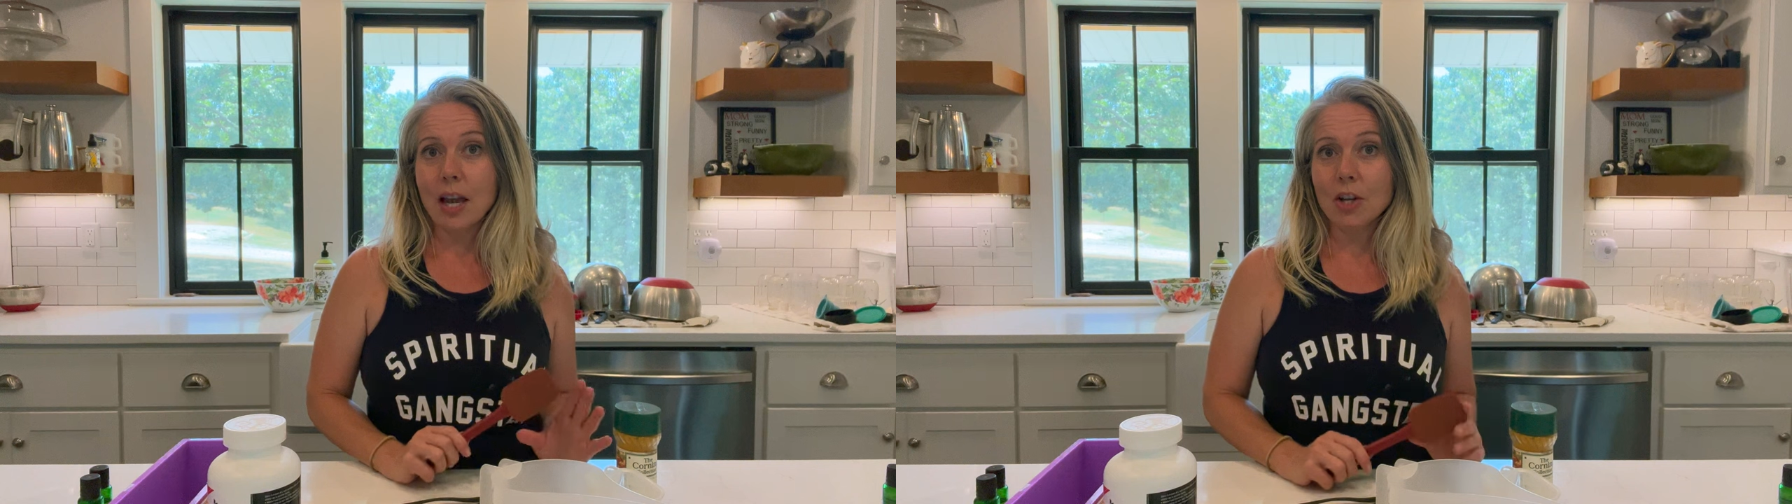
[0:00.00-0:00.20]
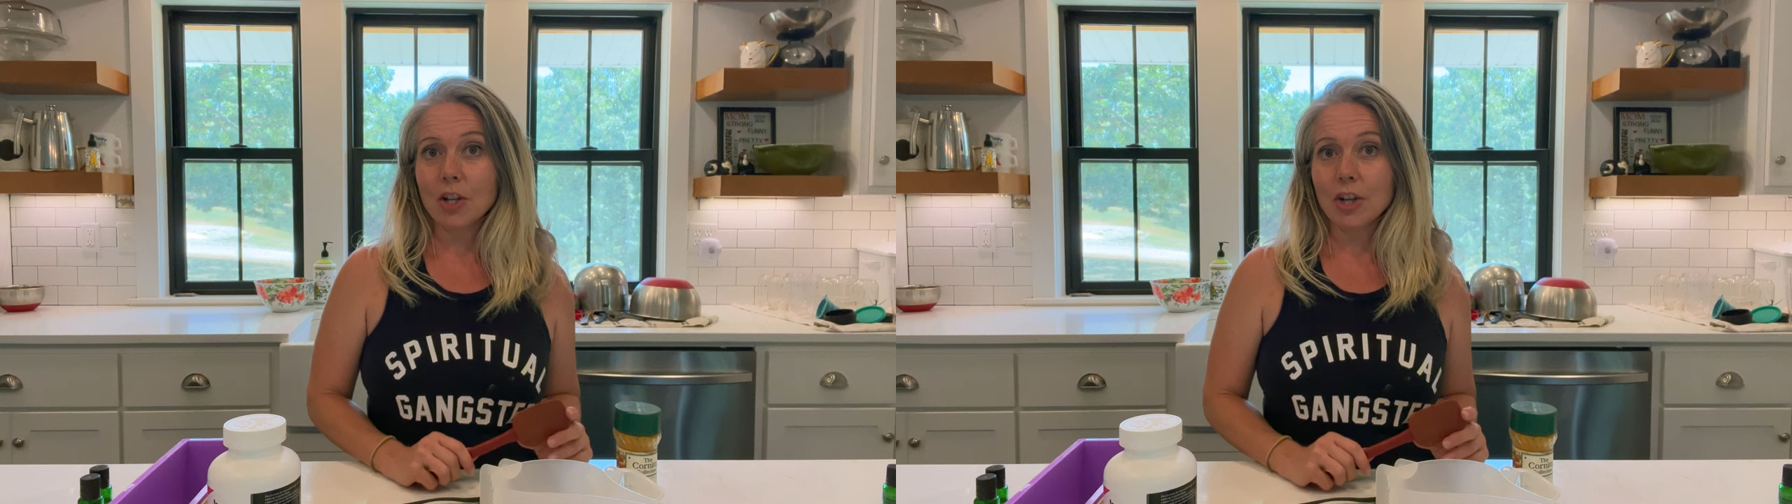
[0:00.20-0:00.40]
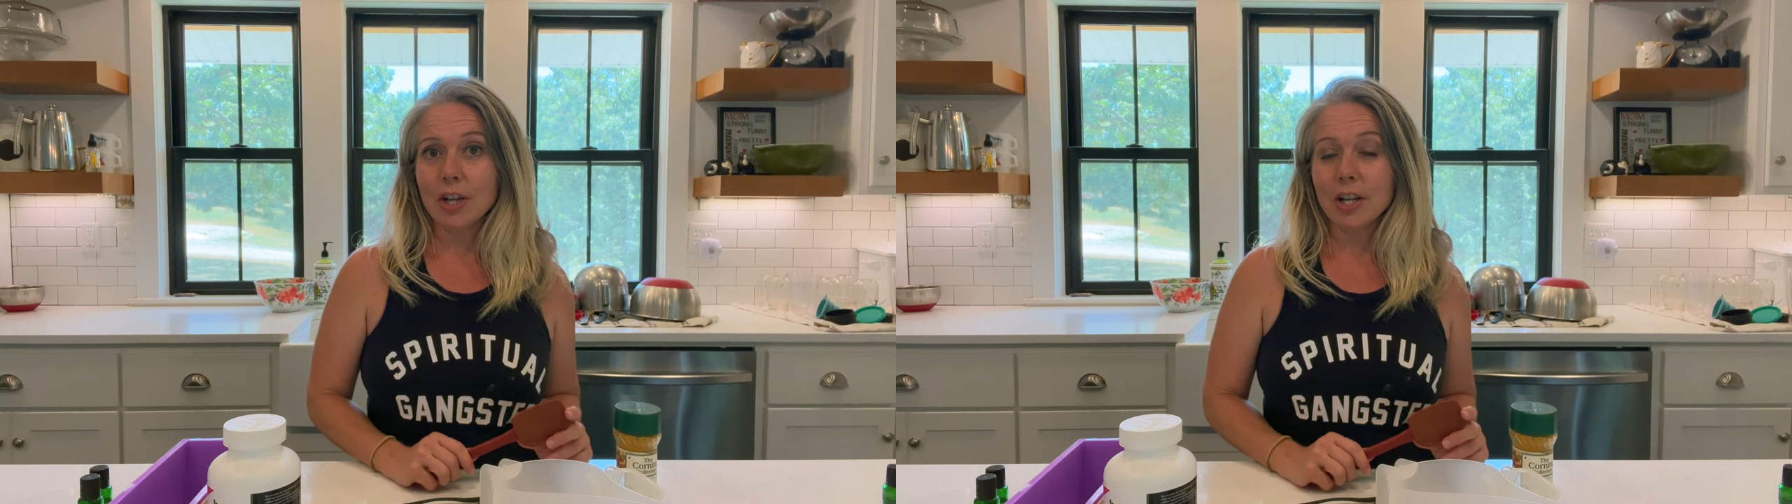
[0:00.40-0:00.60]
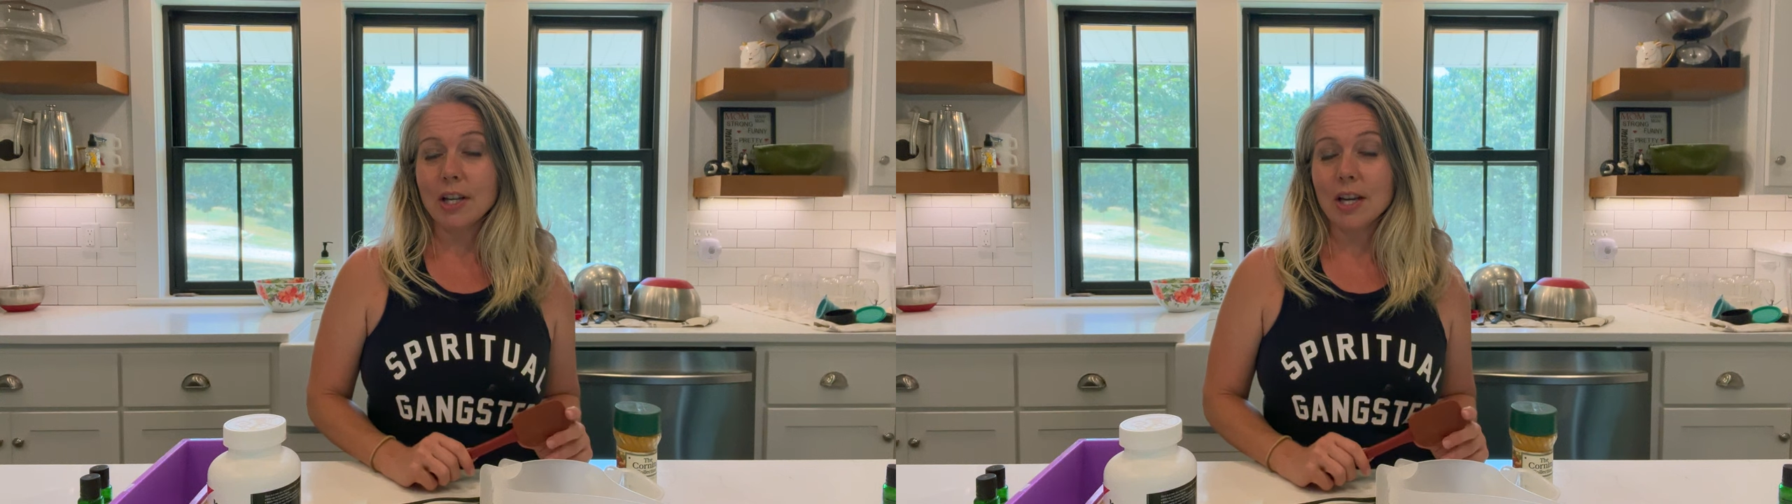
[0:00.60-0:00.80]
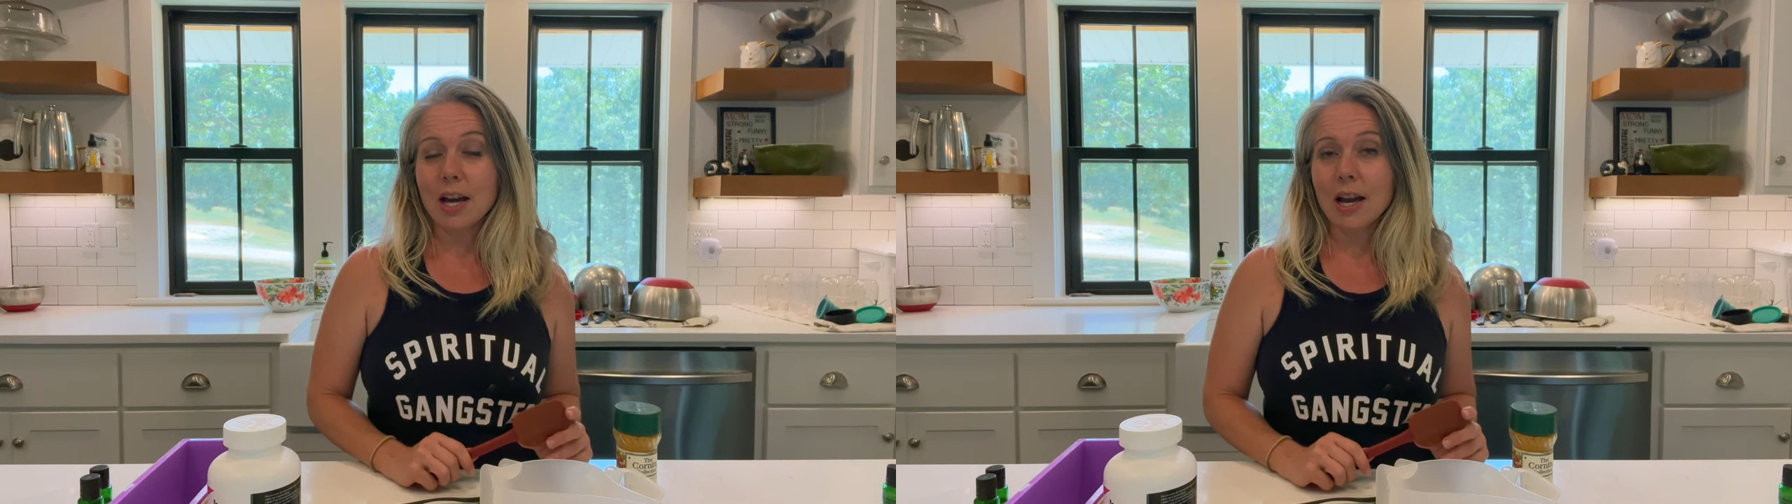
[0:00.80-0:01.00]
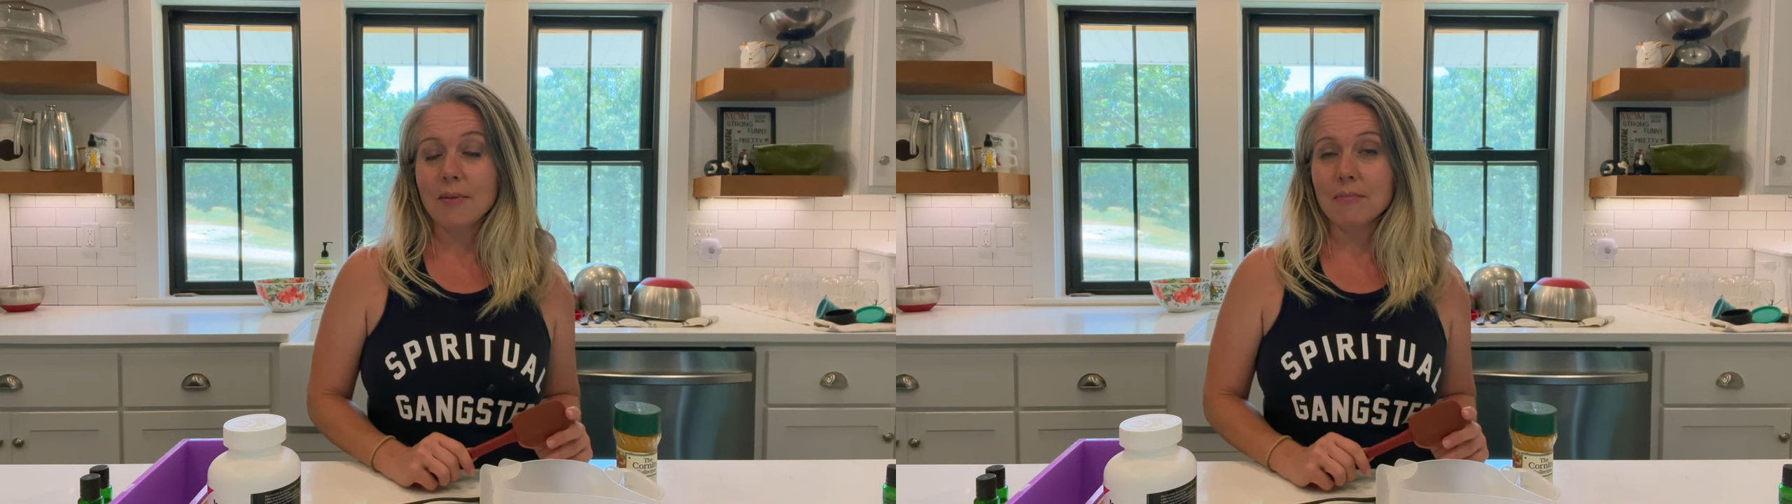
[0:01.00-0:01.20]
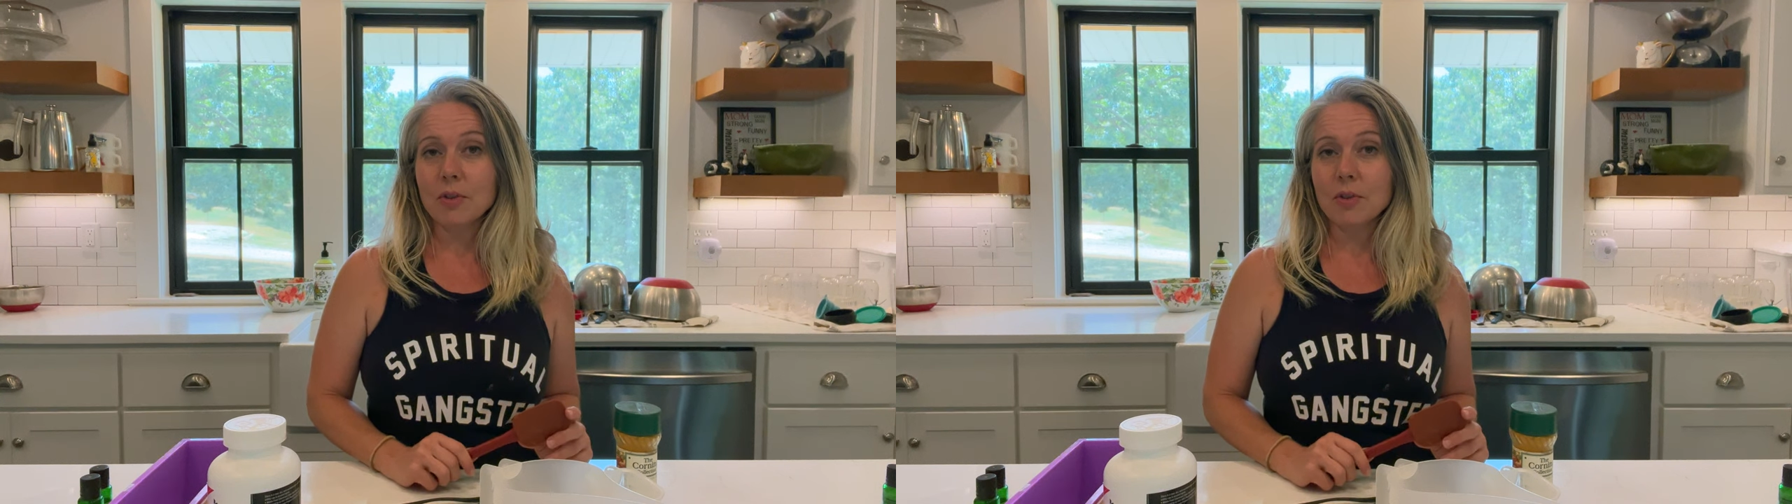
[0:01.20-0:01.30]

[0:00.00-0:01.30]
a good um,